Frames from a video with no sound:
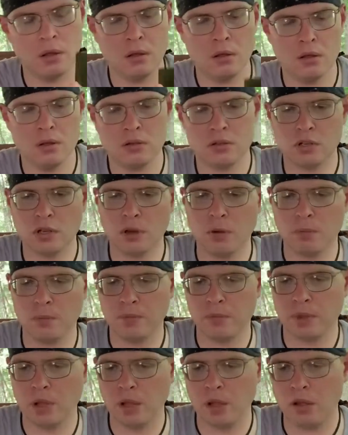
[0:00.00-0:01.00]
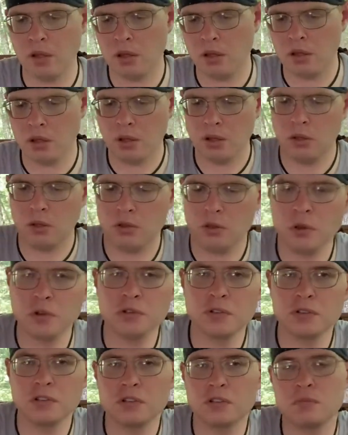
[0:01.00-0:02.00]
So those
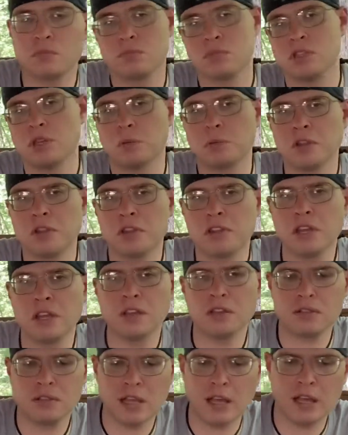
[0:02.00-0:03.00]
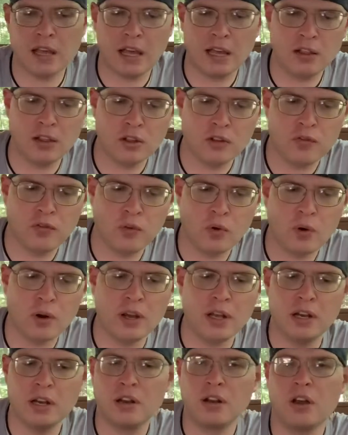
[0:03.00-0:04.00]
are just some of the things that I look for
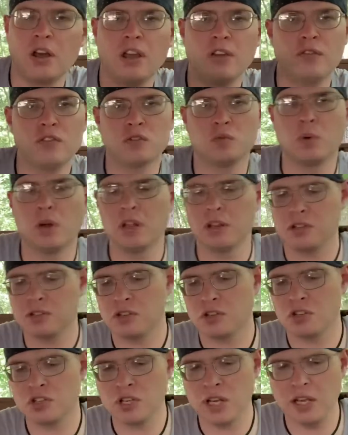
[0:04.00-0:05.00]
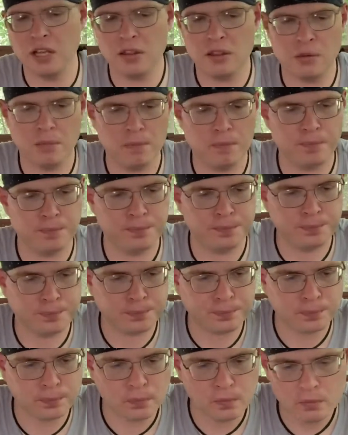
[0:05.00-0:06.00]
in a knife as well as a sheath.
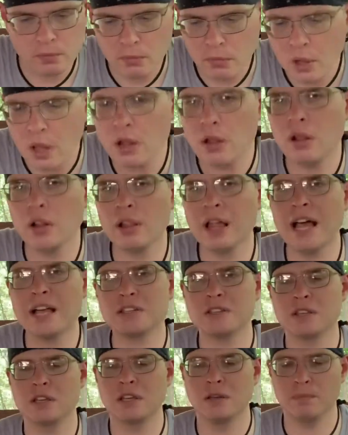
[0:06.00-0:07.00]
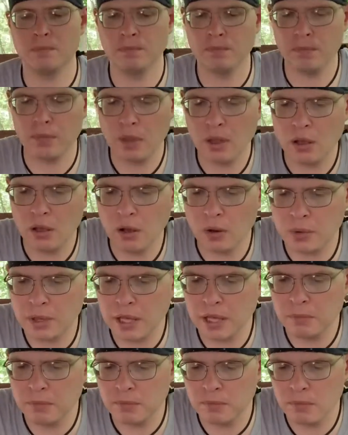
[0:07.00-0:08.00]
Lastly,
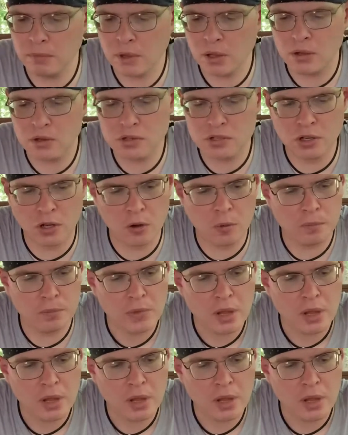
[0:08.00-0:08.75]
okay, so